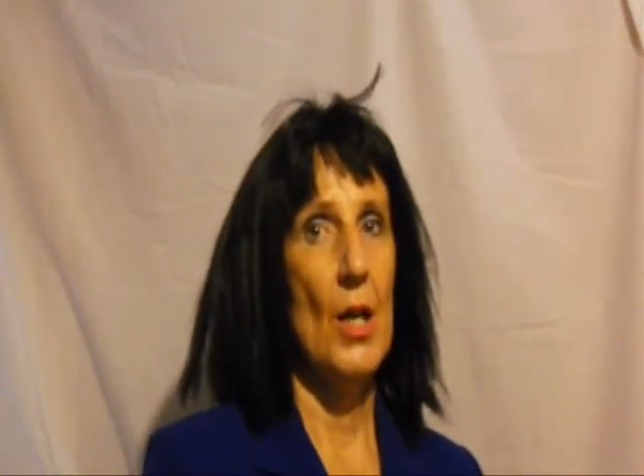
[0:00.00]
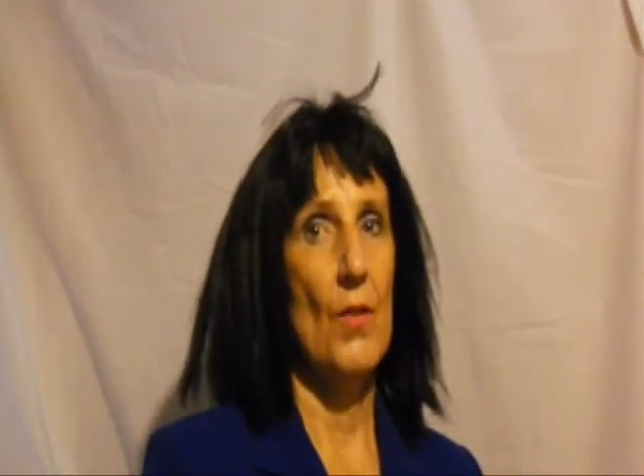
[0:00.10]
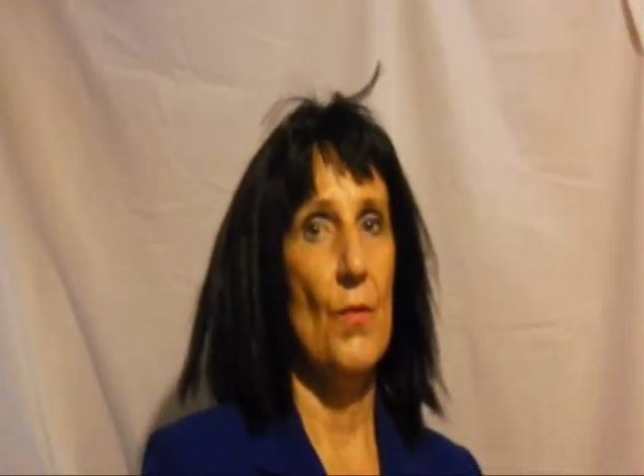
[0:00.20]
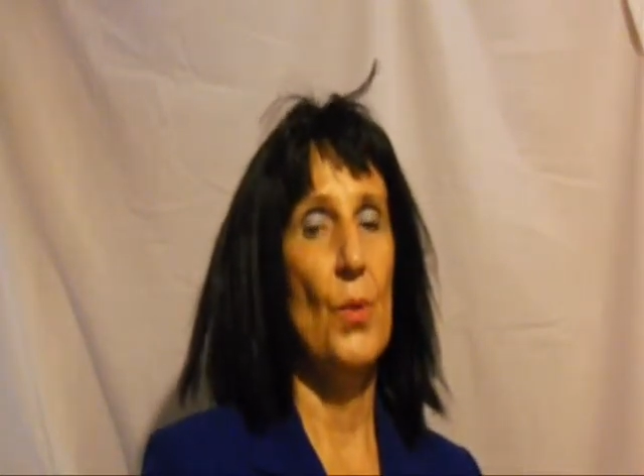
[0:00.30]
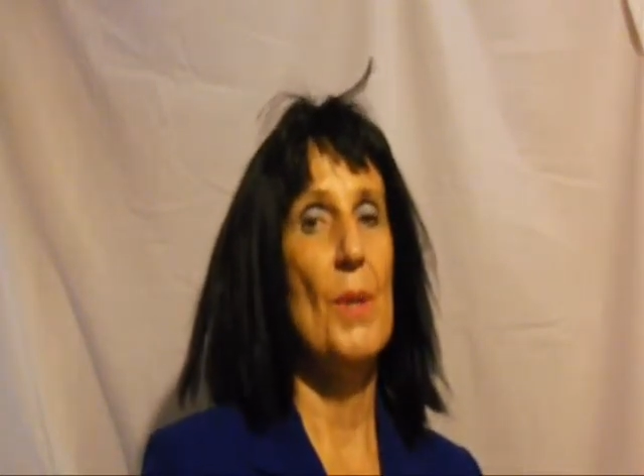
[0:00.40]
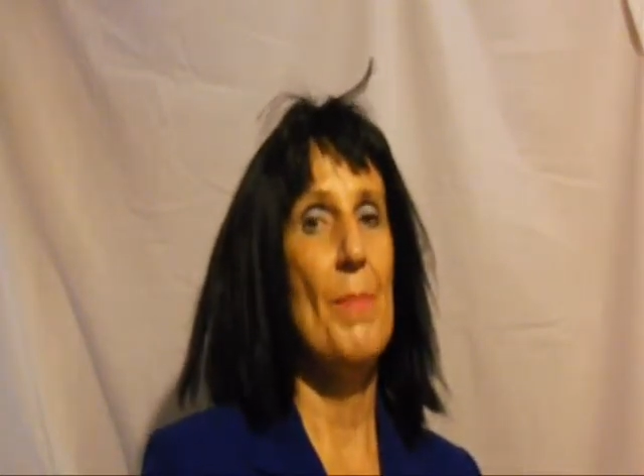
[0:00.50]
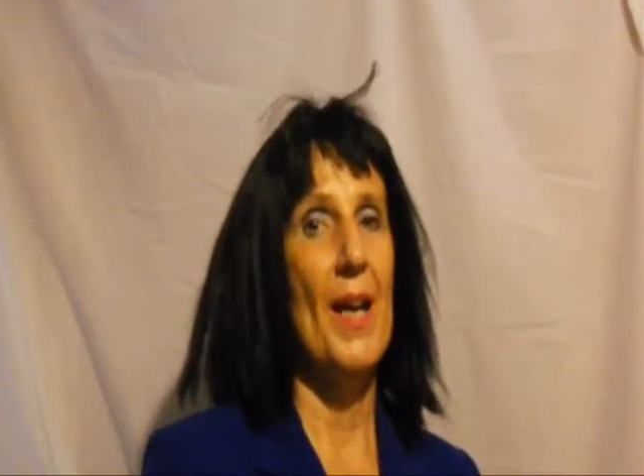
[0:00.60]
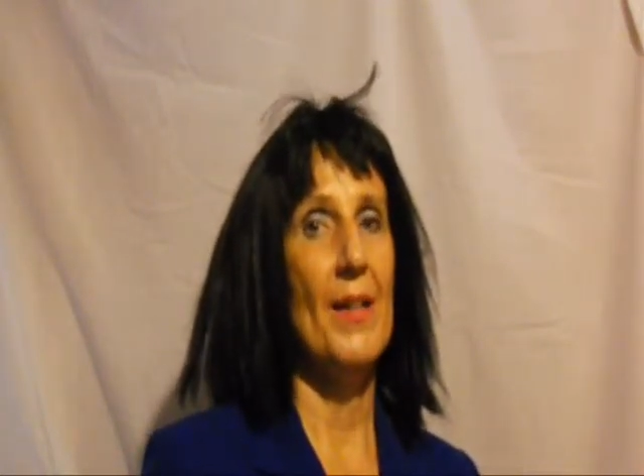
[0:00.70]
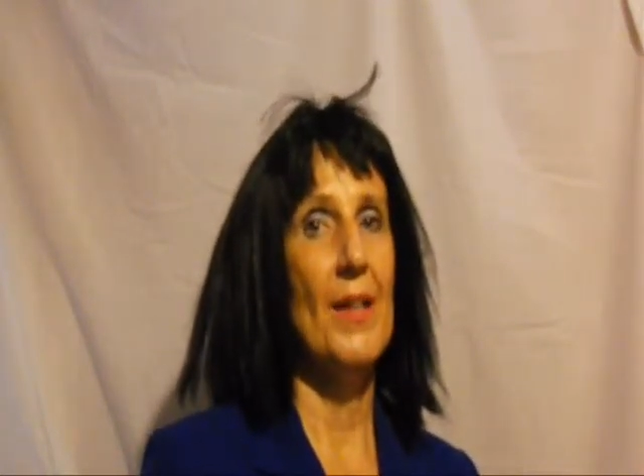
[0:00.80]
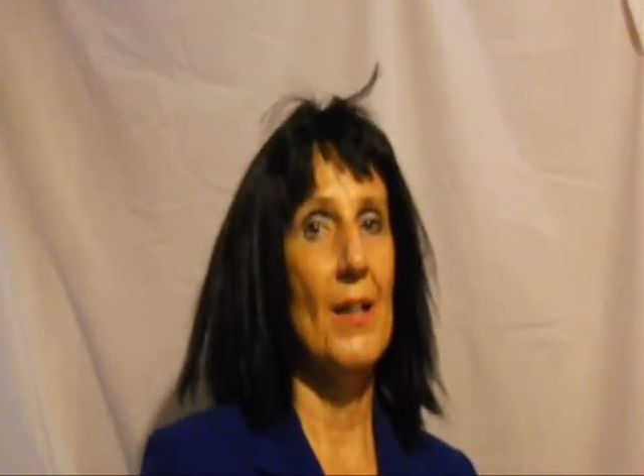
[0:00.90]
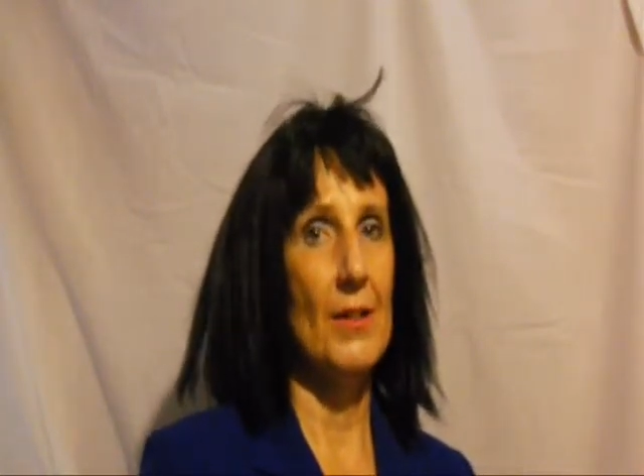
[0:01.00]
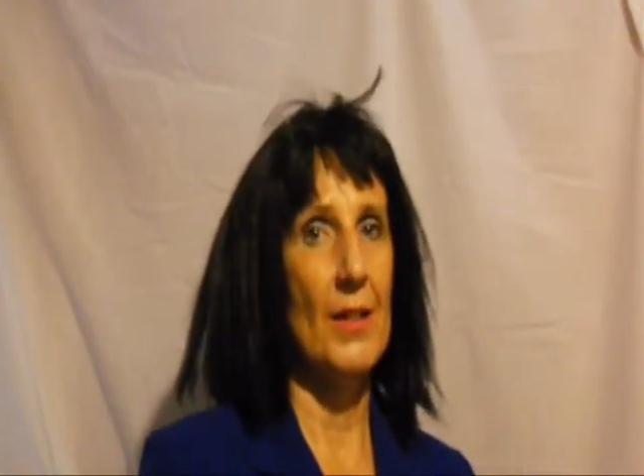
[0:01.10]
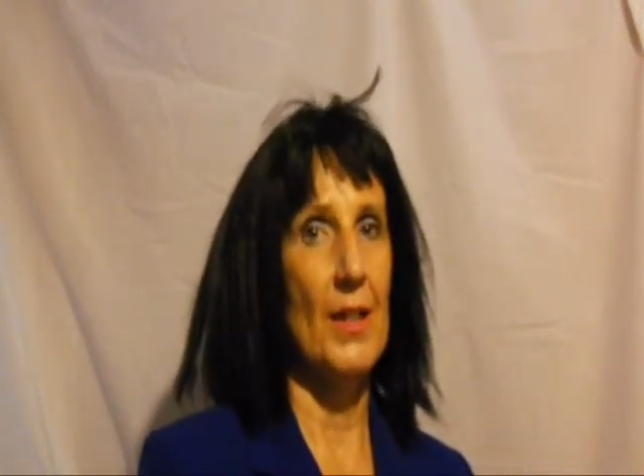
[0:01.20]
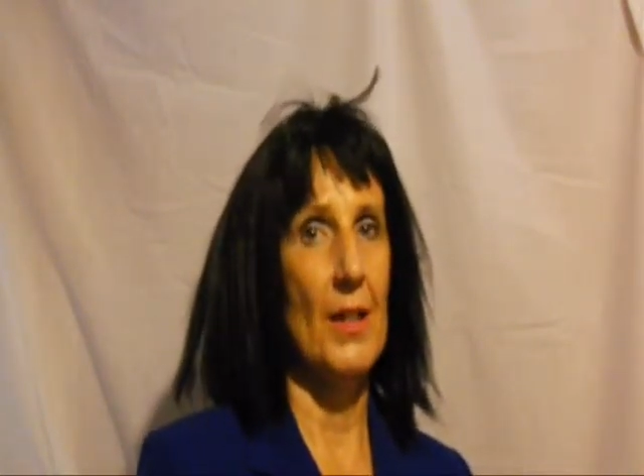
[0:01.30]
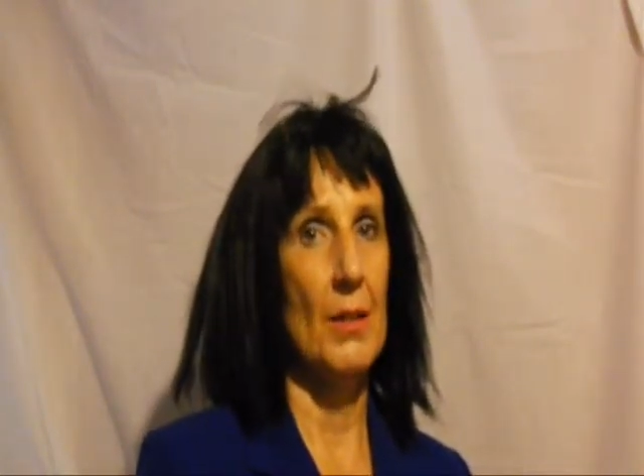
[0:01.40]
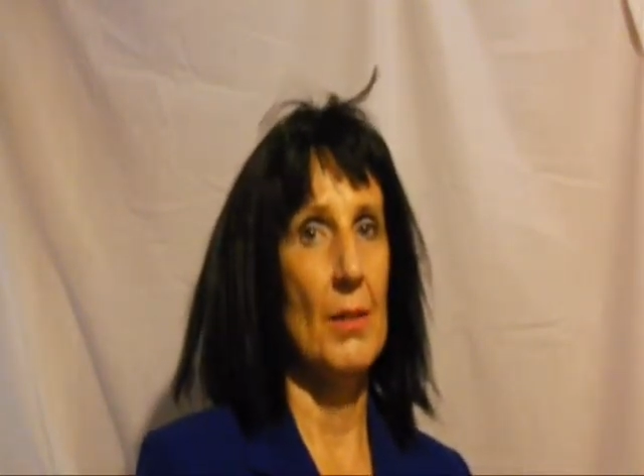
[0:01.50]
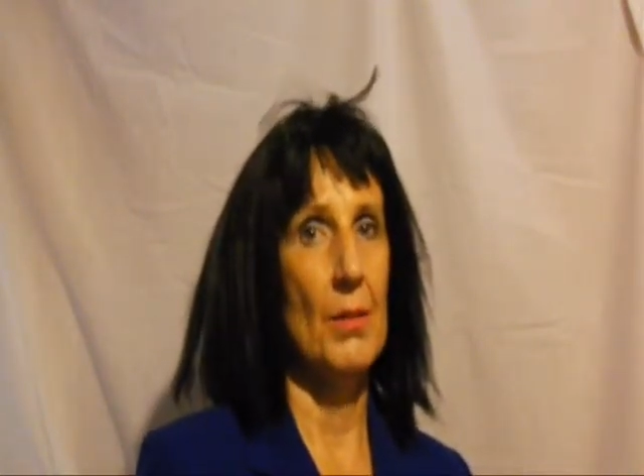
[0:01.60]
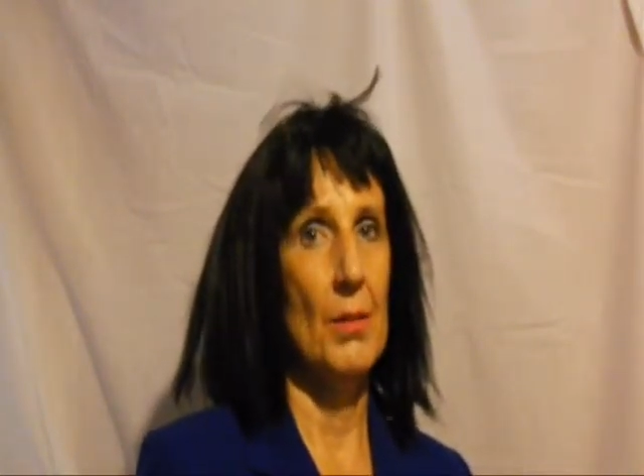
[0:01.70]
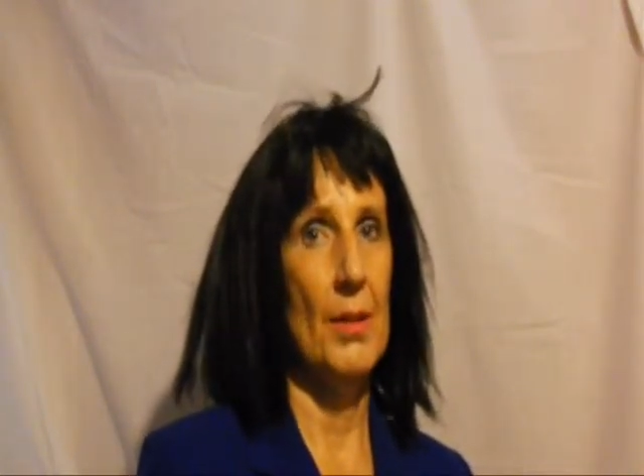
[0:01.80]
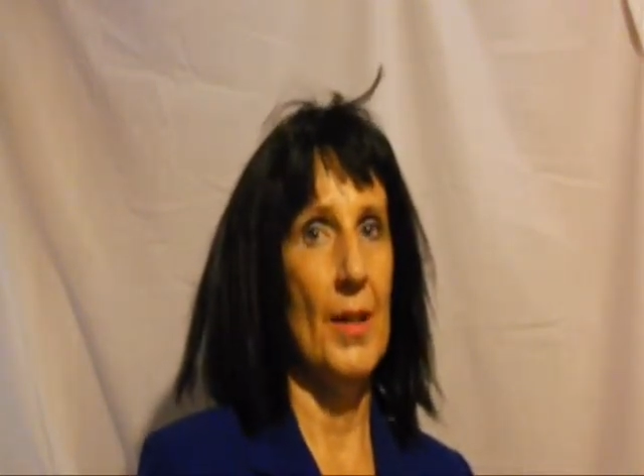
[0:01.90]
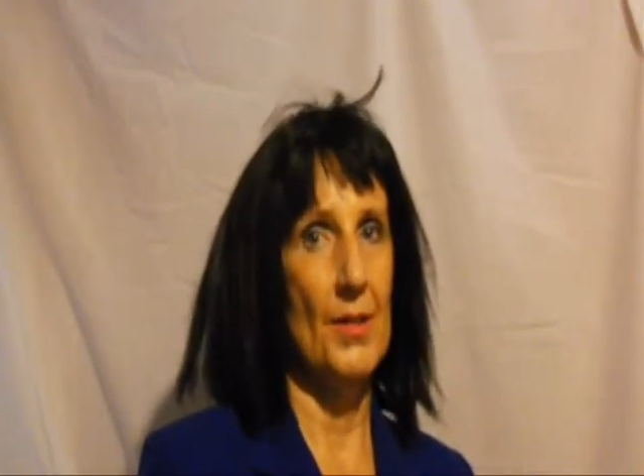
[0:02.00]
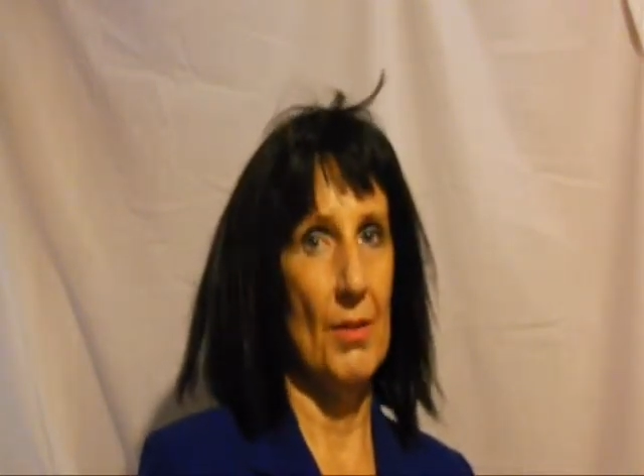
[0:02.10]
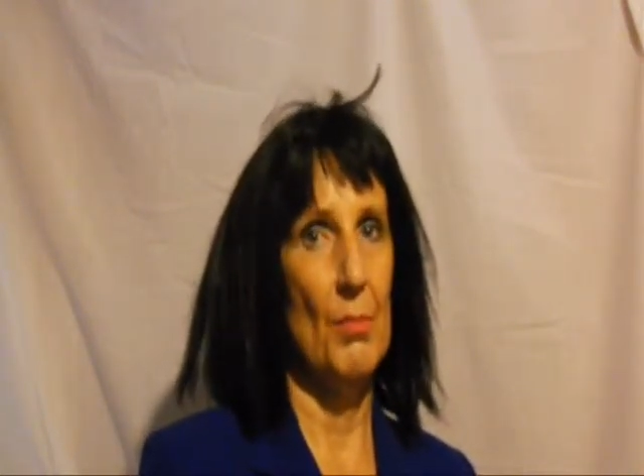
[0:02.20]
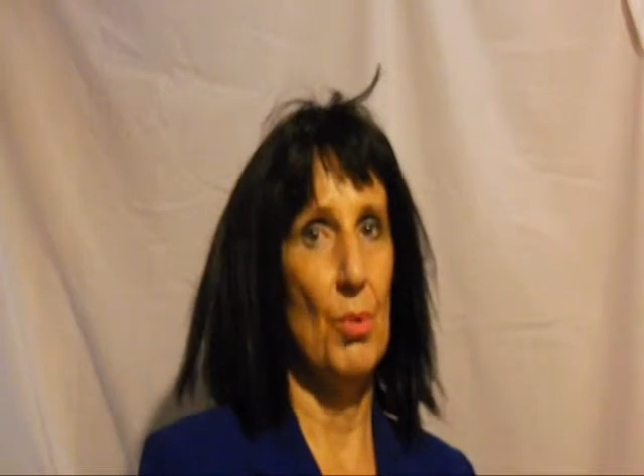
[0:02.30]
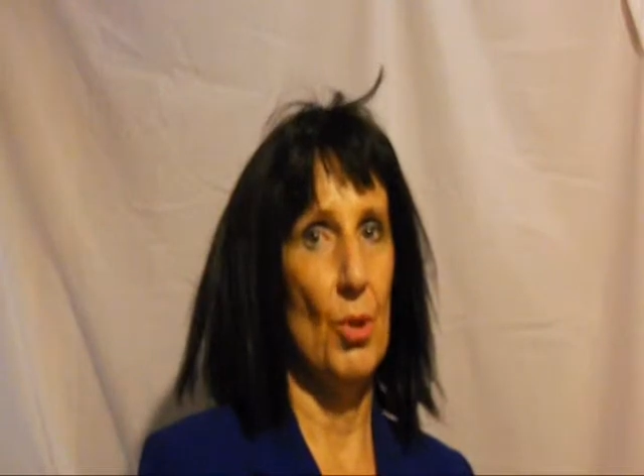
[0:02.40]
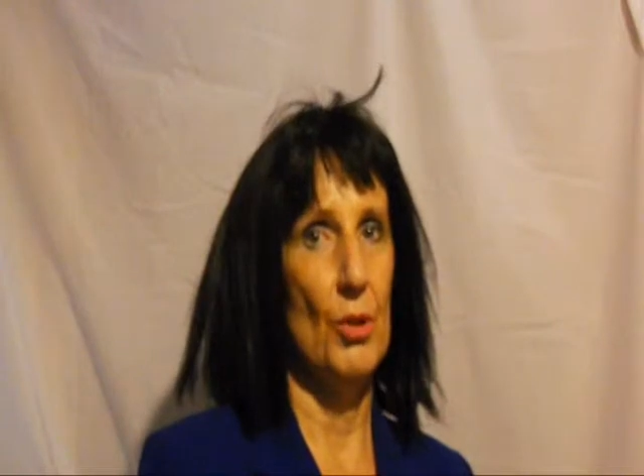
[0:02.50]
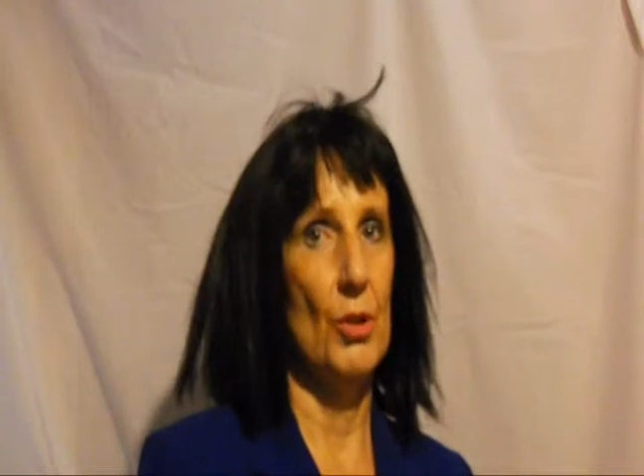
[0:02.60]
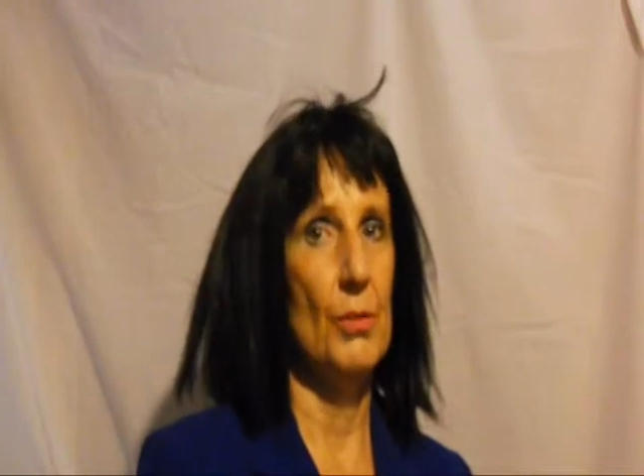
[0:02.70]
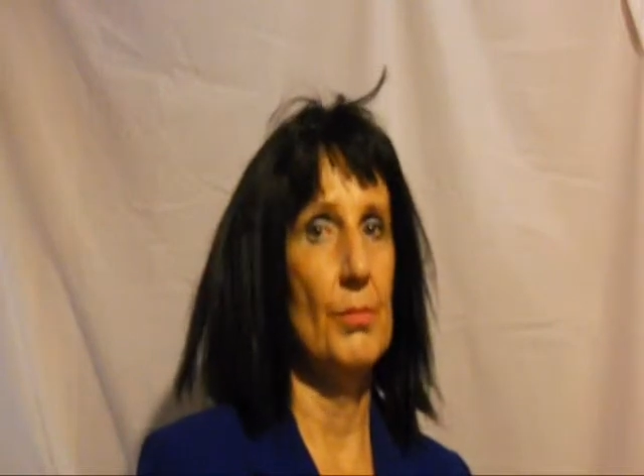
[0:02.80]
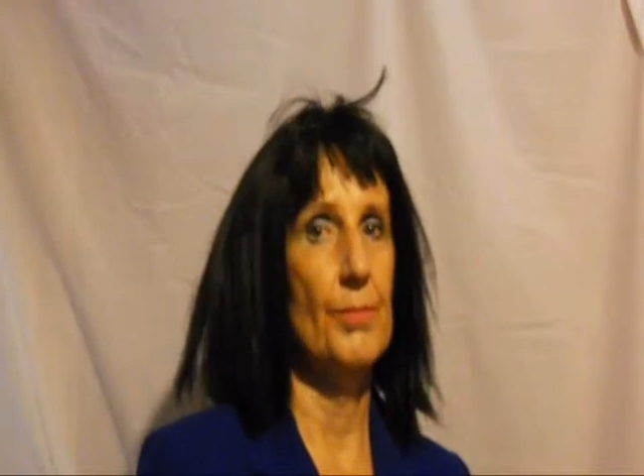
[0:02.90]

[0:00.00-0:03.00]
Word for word: uh, fully paid healthcare as an employer